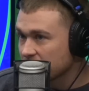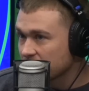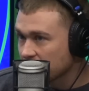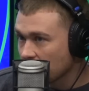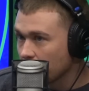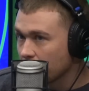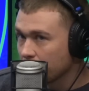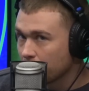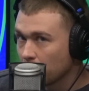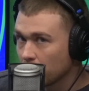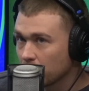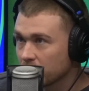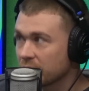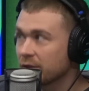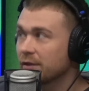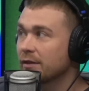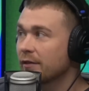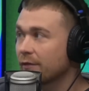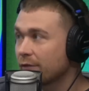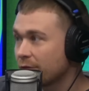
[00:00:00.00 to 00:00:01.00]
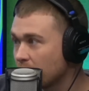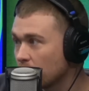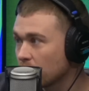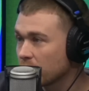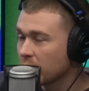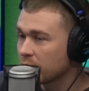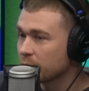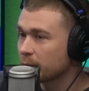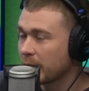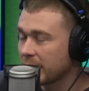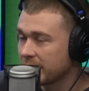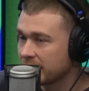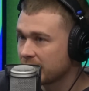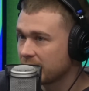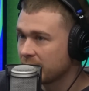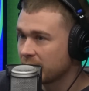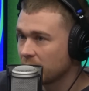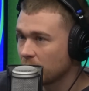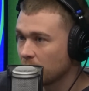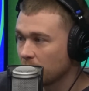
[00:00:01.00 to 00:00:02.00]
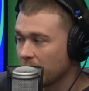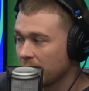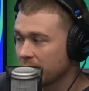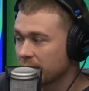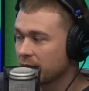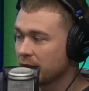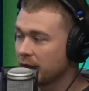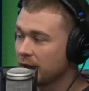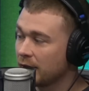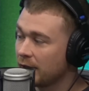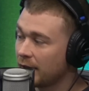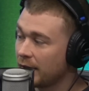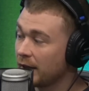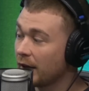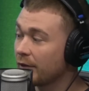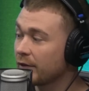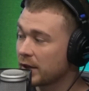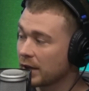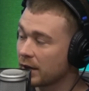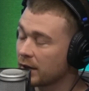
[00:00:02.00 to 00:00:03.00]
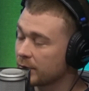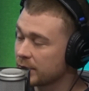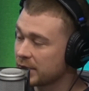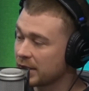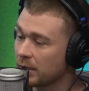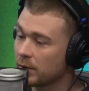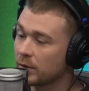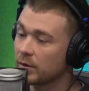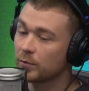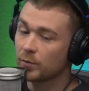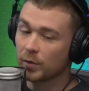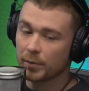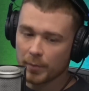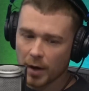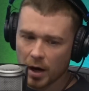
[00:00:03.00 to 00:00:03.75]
is so important for those players to deal with. And the other thing I would say, what